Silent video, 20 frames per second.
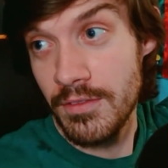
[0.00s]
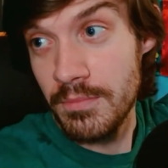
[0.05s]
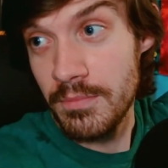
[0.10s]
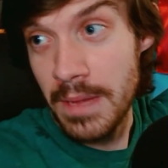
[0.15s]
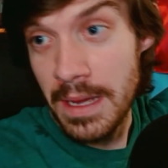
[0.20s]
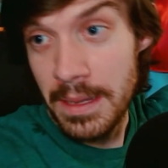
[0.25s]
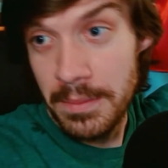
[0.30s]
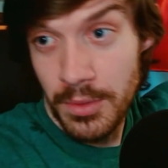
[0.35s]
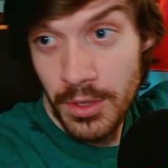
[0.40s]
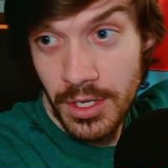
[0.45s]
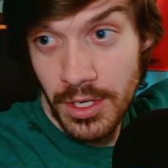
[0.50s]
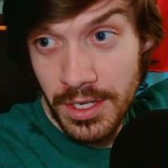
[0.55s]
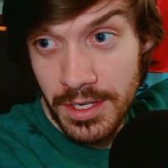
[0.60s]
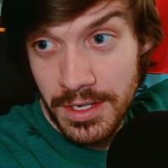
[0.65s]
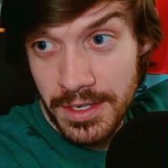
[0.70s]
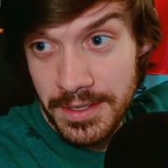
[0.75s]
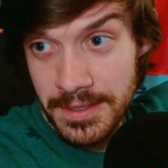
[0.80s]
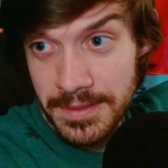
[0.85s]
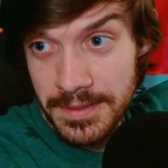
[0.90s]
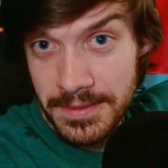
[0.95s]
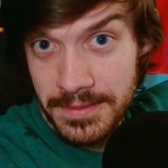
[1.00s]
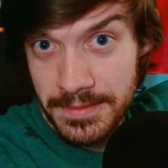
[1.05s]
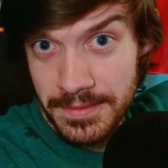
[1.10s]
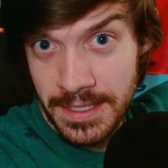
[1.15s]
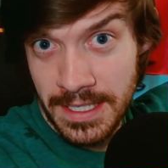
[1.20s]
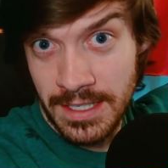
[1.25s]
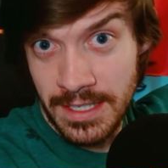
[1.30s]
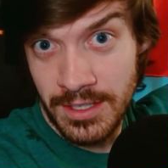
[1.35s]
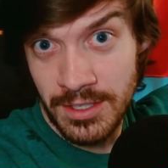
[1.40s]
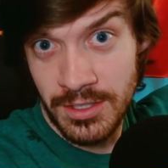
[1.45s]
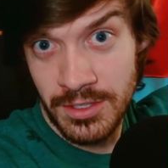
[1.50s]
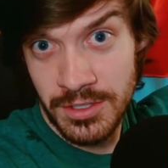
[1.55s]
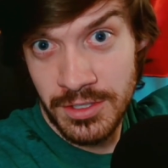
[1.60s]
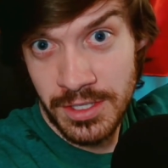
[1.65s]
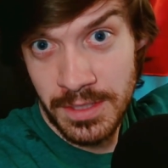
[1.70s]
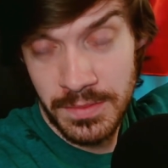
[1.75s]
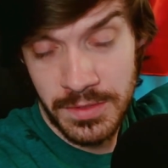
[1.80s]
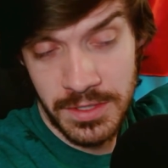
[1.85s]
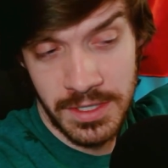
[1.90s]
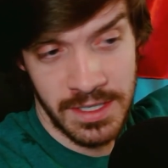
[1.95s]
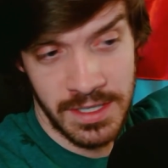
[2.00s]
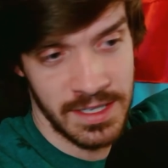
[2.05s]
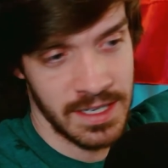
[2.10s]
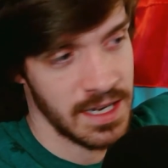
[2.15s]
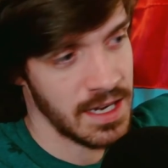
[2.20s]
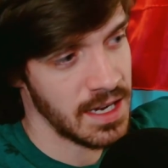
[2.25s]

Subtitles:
my book. Link in the description.